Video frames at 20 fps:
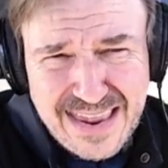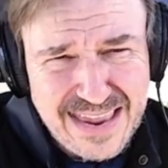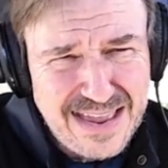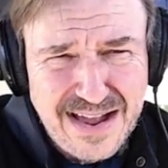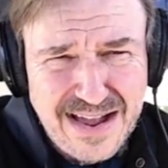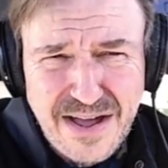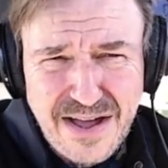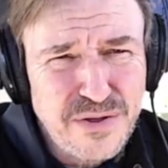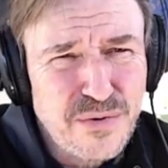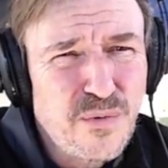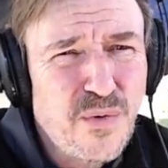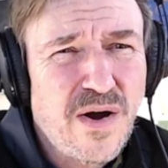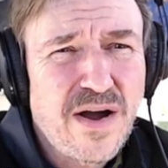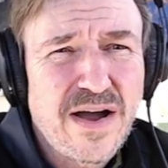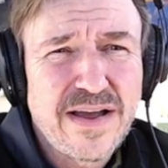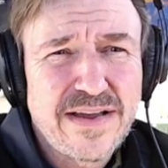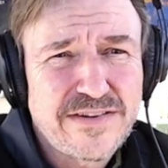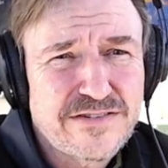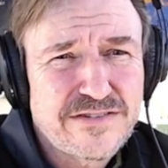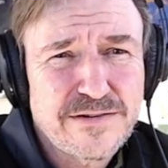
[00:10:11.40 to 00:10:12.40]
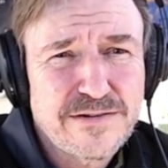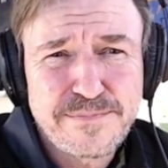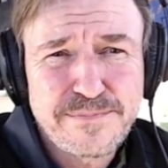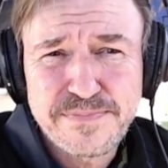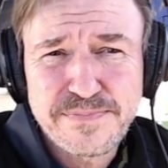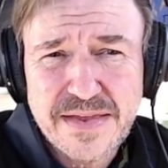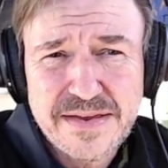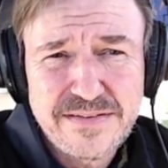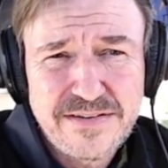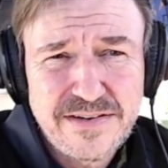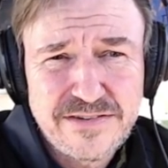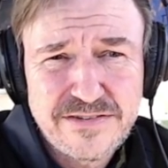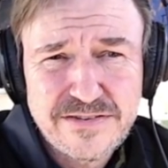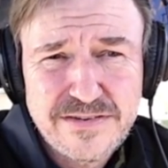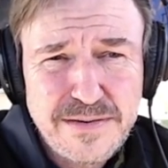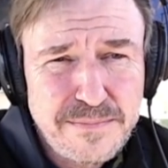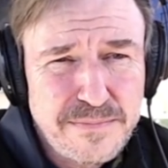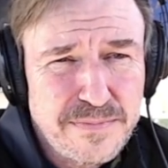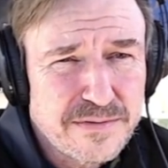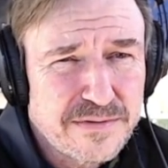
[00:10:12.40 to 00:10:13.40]
Otherwise,
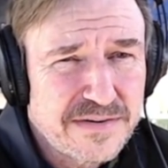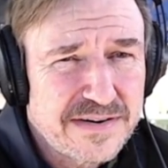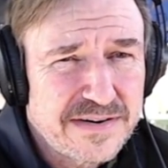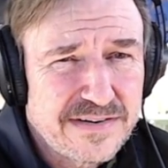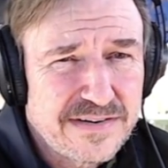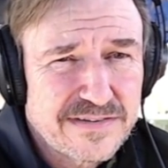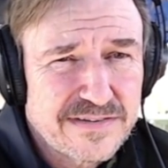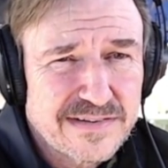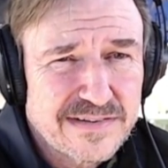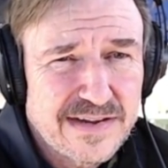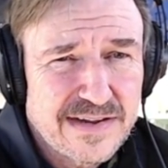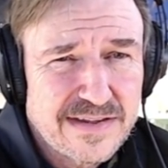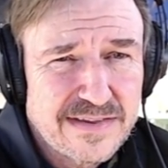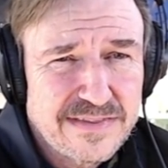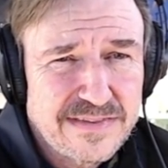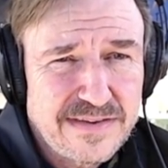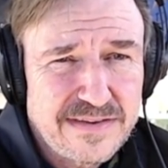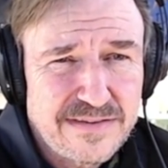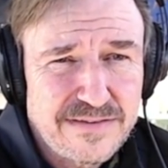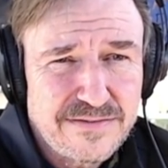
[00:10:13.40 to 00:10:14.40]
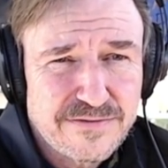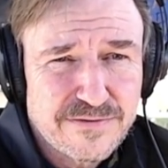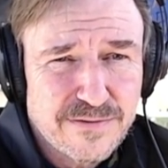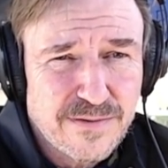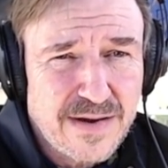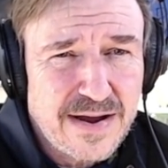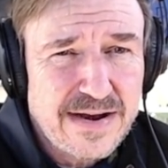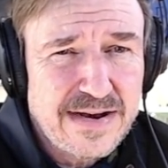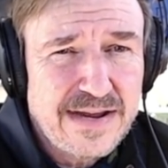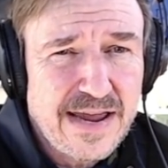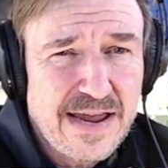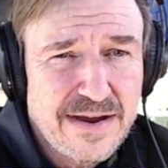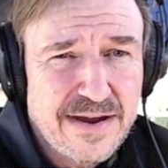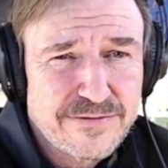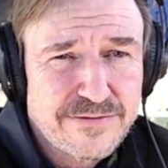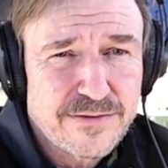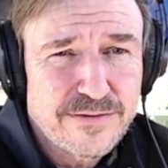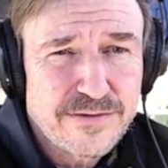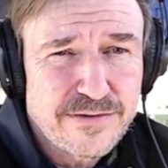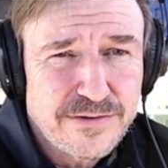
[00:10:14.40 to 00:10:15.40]
December is like the Friday
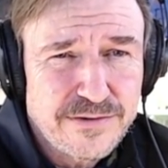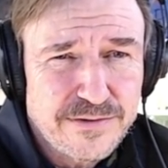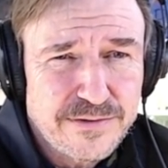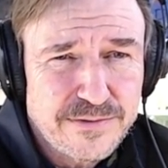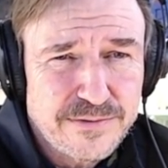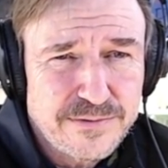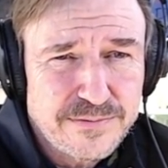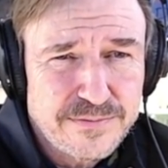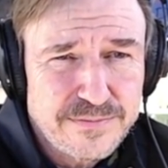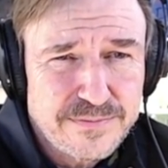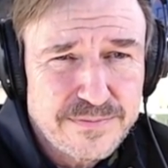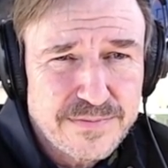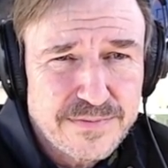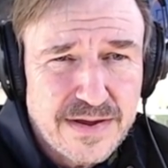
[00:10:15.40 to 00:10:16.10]
afternoon.